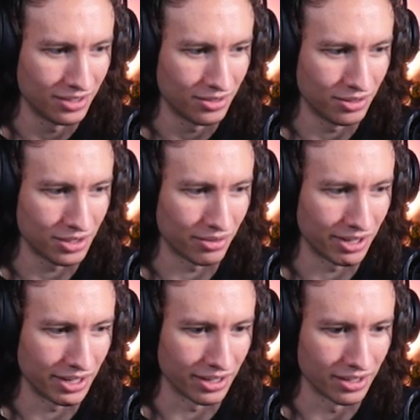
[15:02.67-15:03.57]
What's over
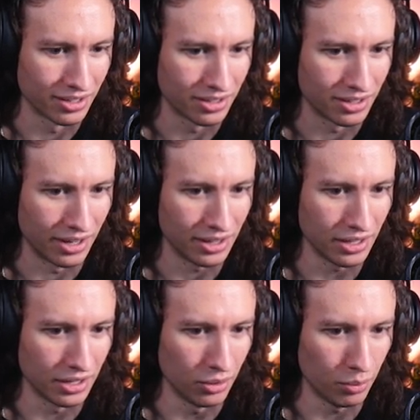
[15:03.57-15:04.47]
here? Anything?
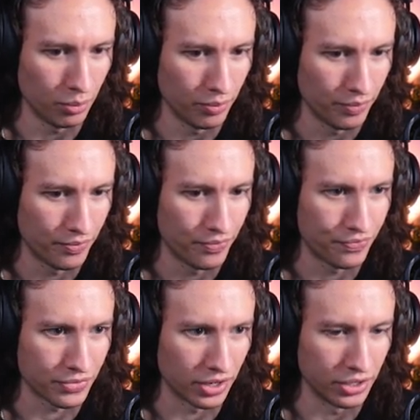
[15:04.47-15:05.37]
Oh!
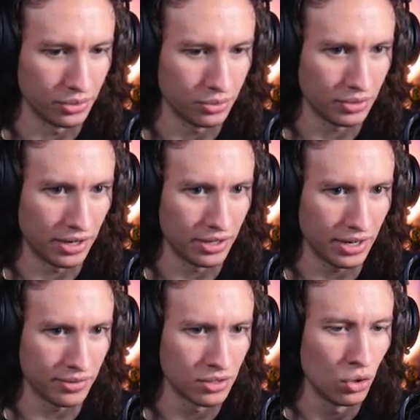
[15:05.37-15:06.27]
Are you Larry
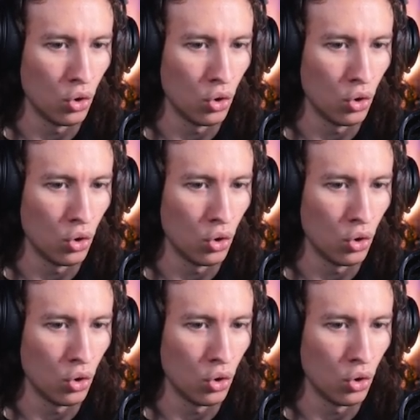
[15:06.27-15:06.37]
Davis?